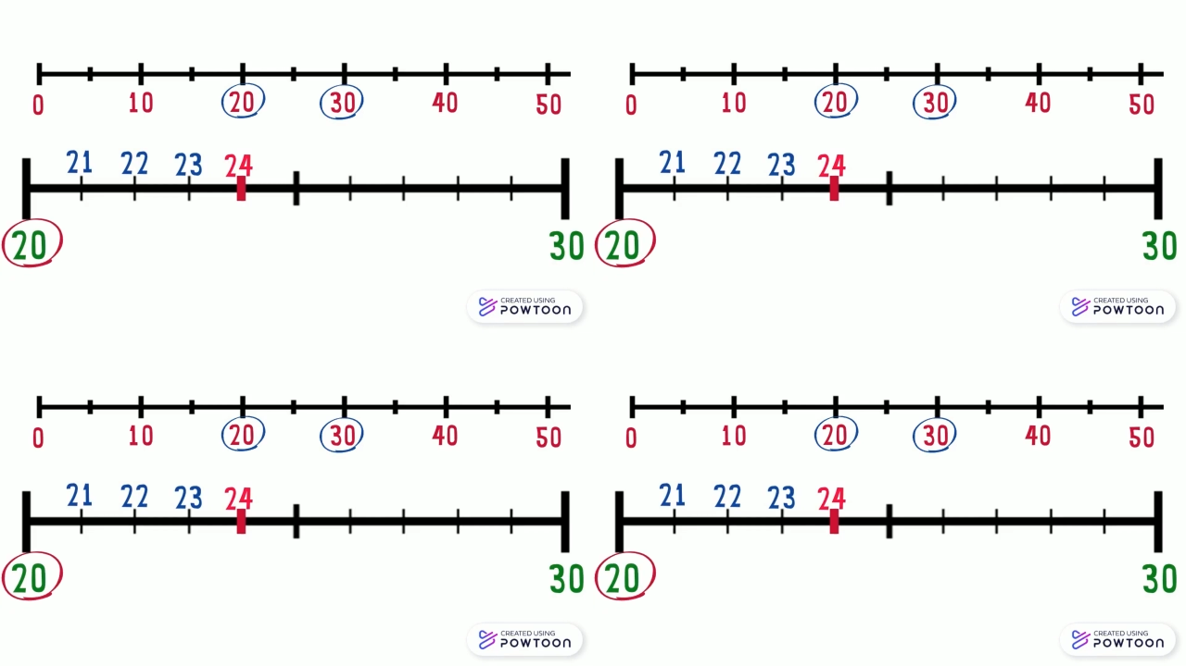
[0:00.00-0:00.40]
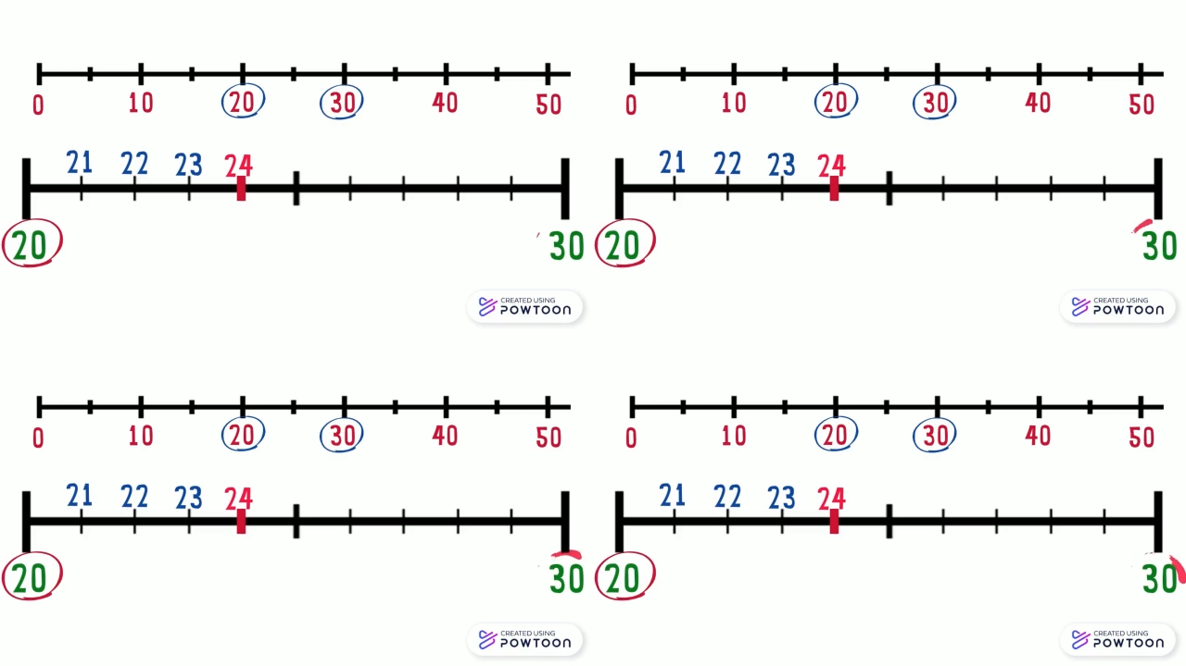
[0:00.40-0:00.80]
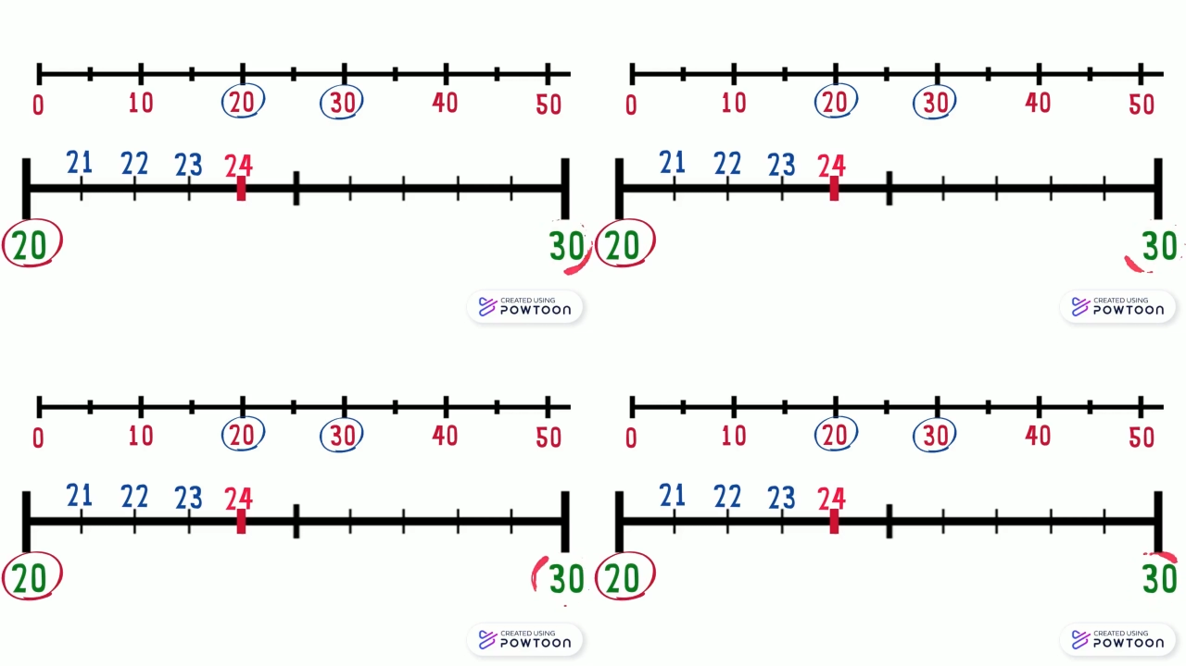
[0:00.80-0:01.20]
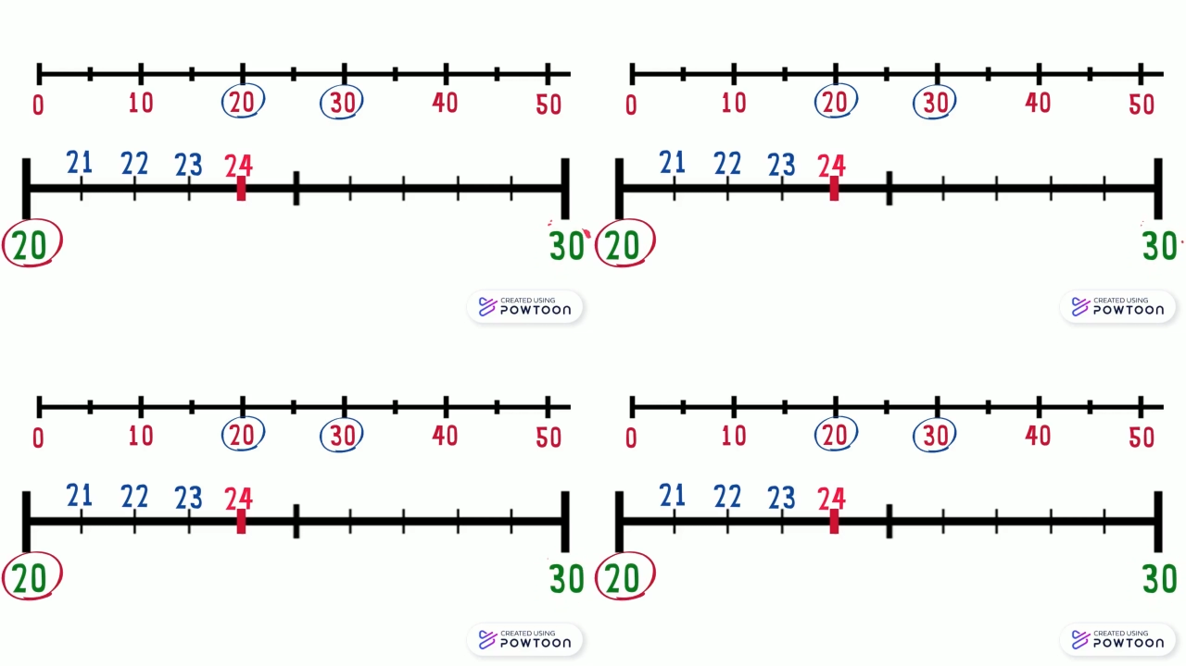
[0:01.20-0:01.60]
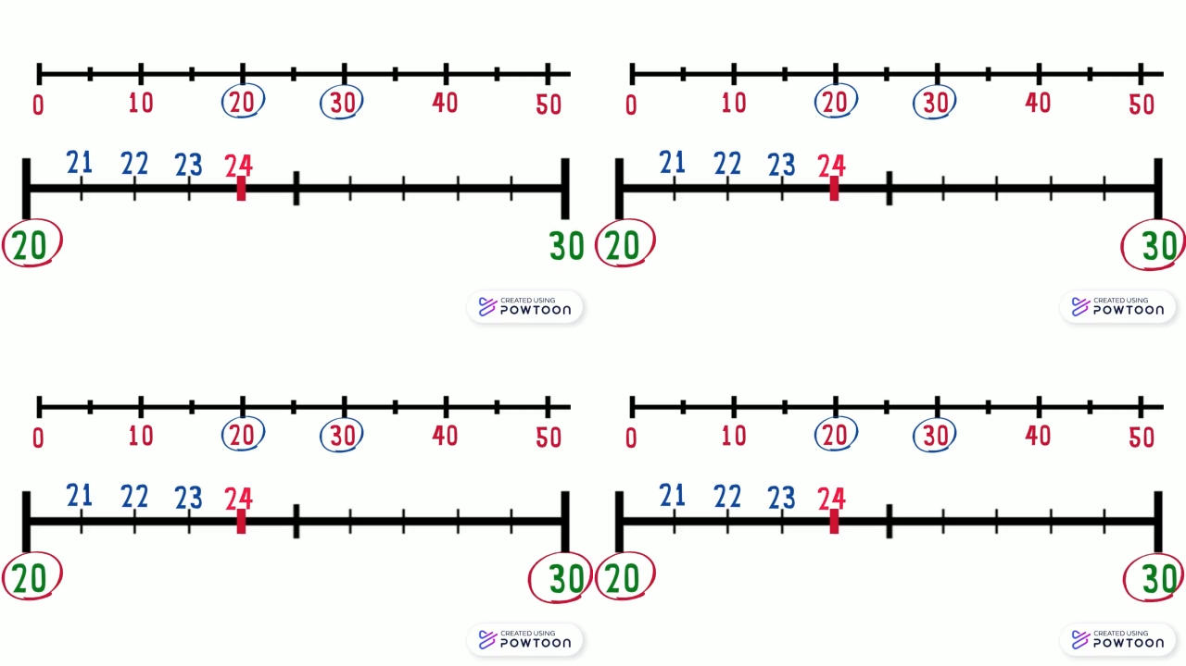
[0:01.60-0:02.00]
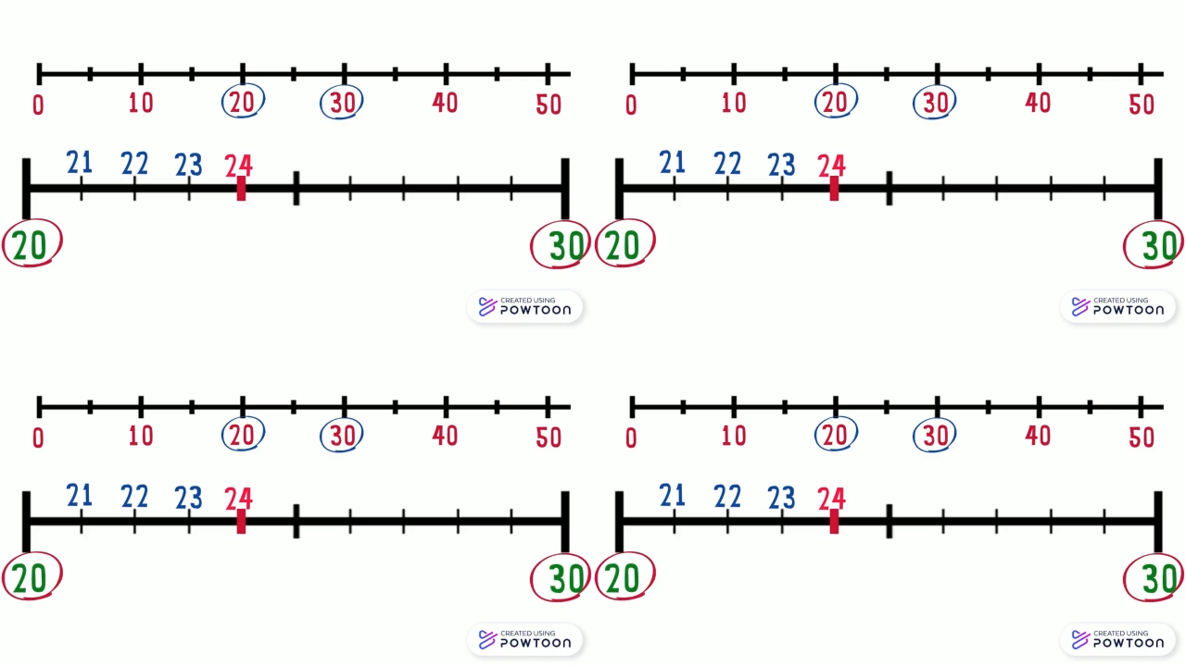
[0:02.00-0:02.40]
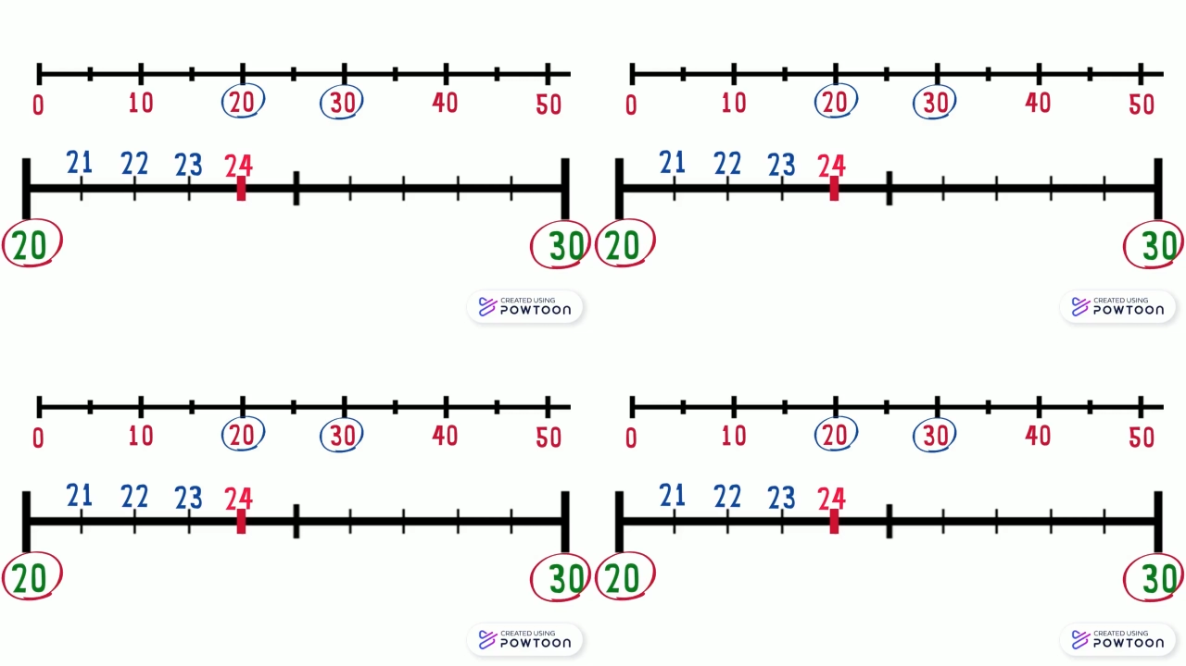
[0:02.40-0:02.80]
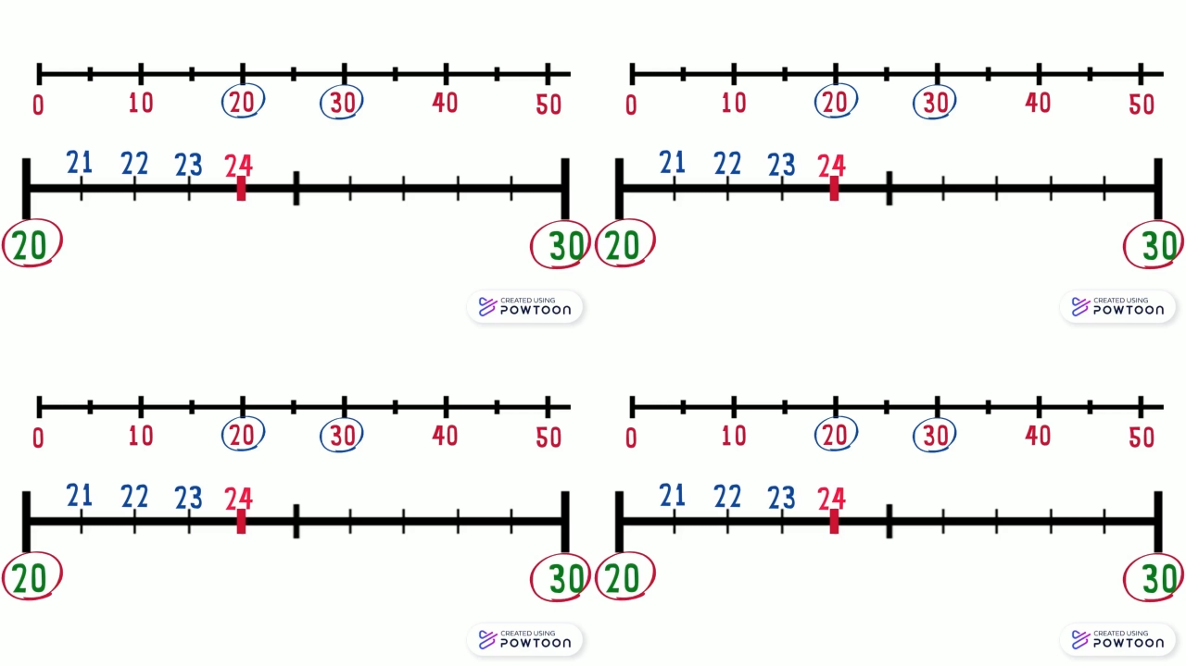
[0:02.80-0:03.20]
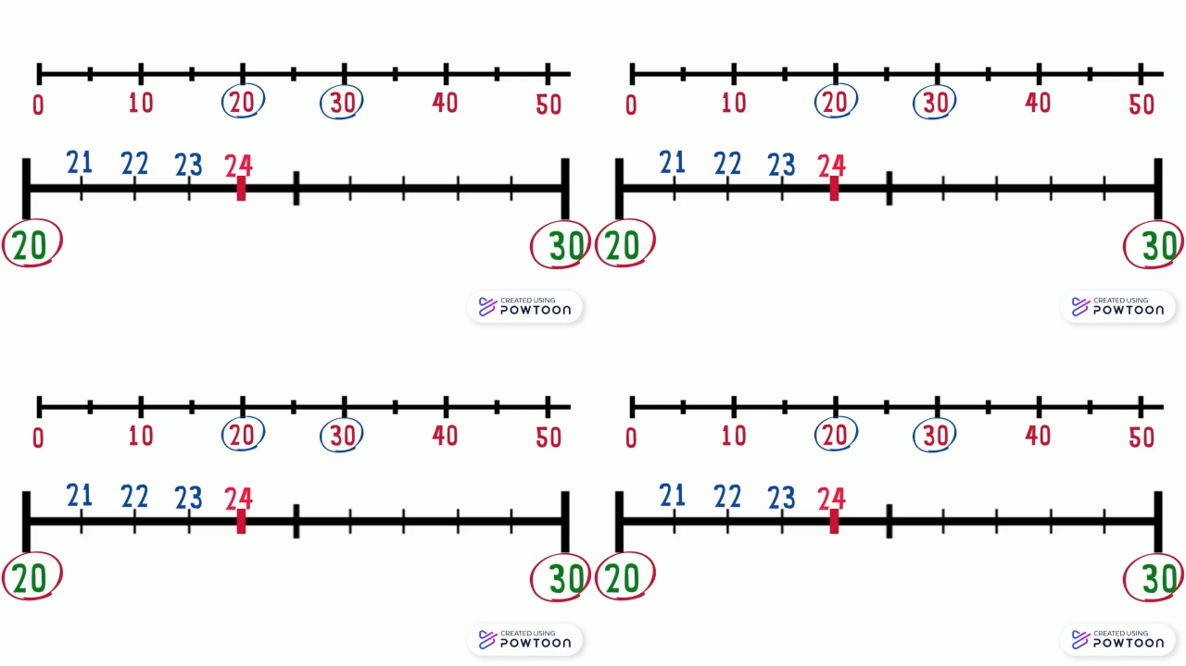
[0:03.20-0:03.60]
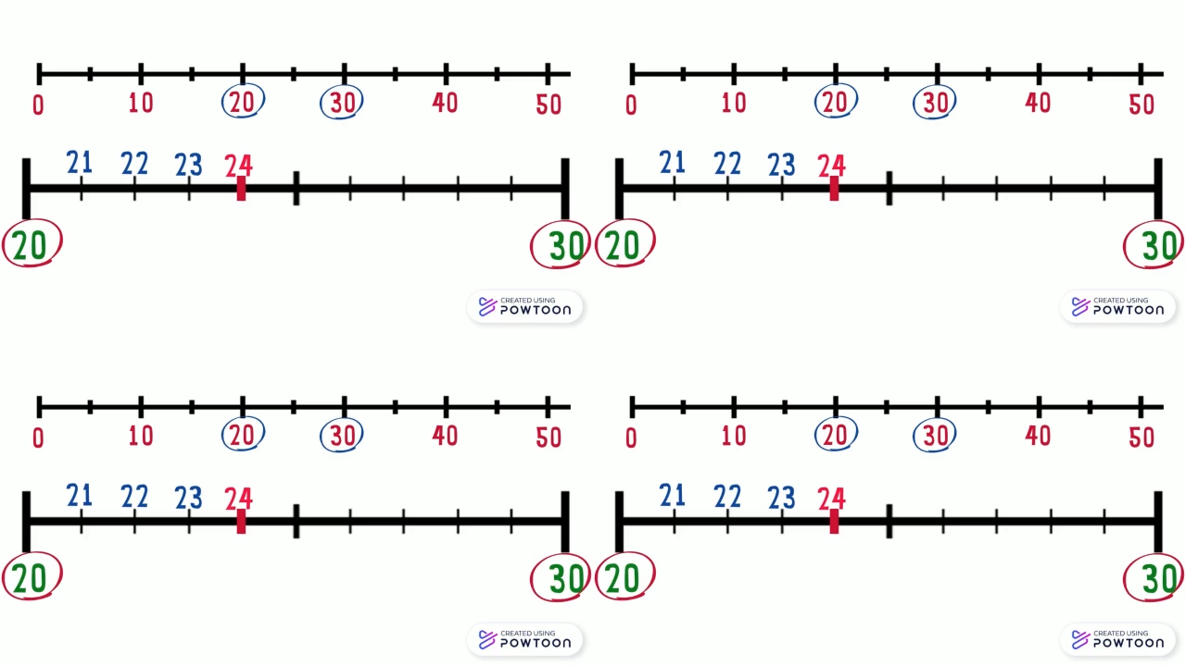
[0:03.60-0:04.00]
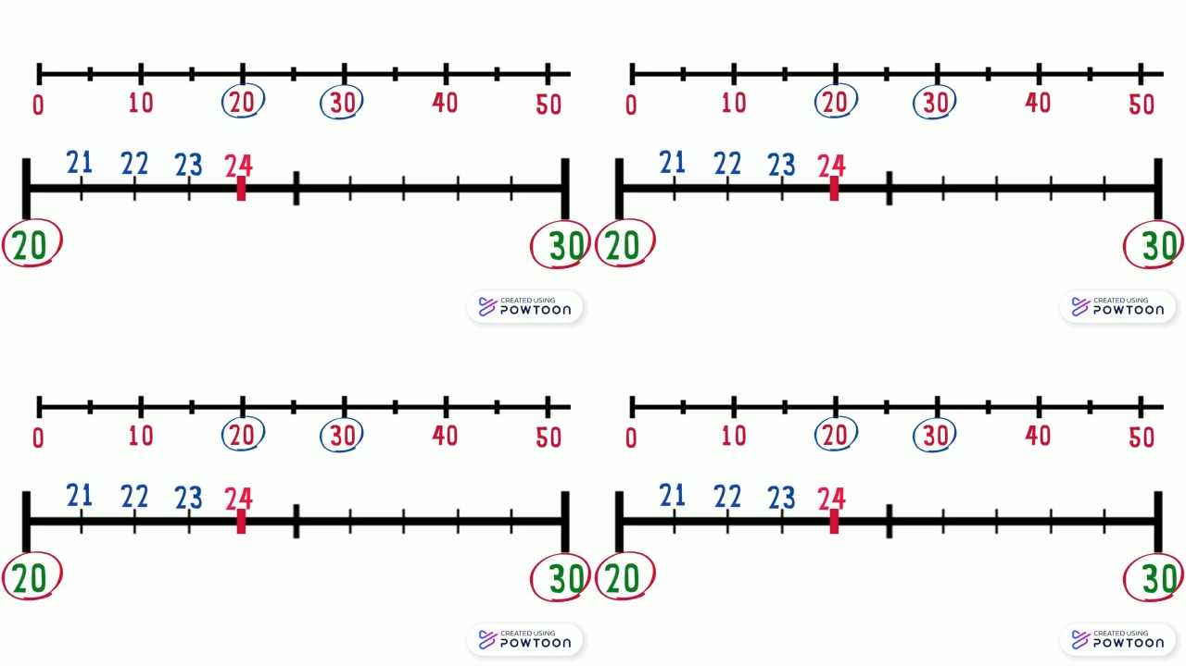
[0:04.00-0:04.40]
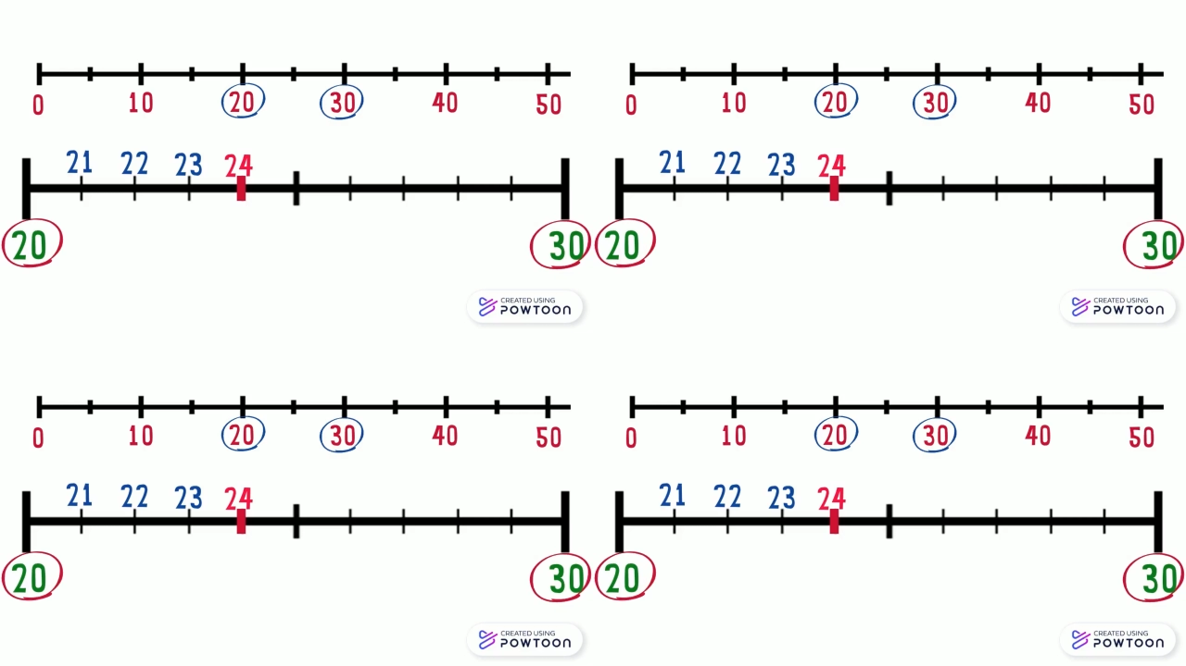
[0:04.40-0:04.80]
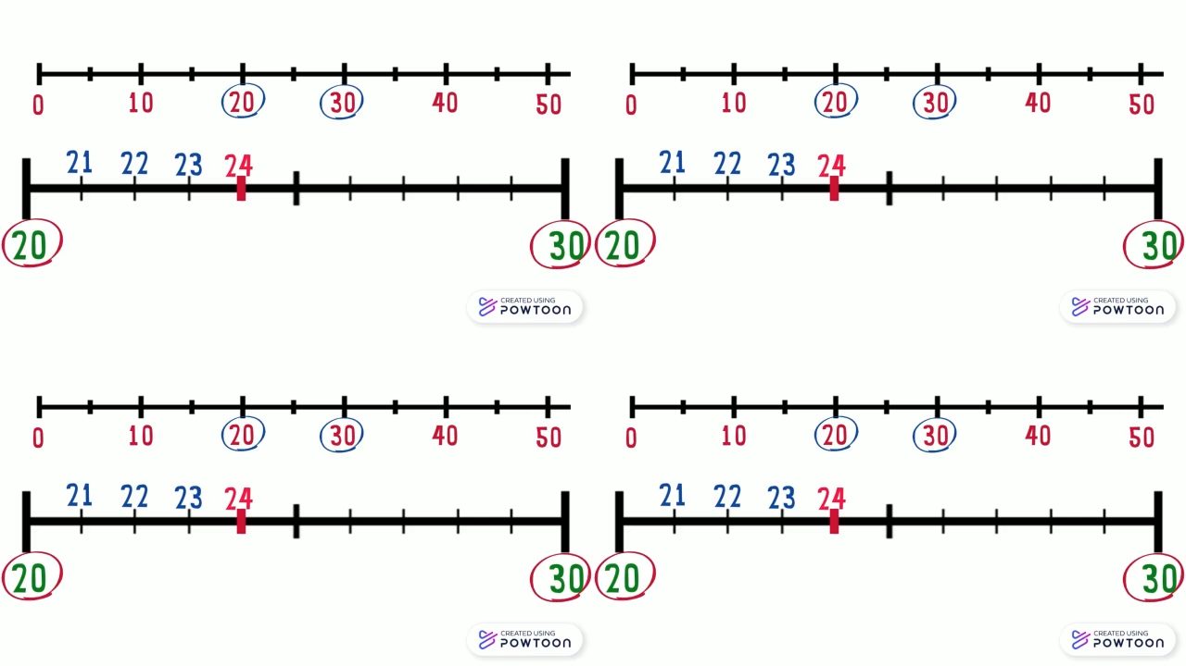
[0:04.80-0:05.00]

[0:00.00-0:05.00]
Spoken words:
Nobody's mouth can be seen.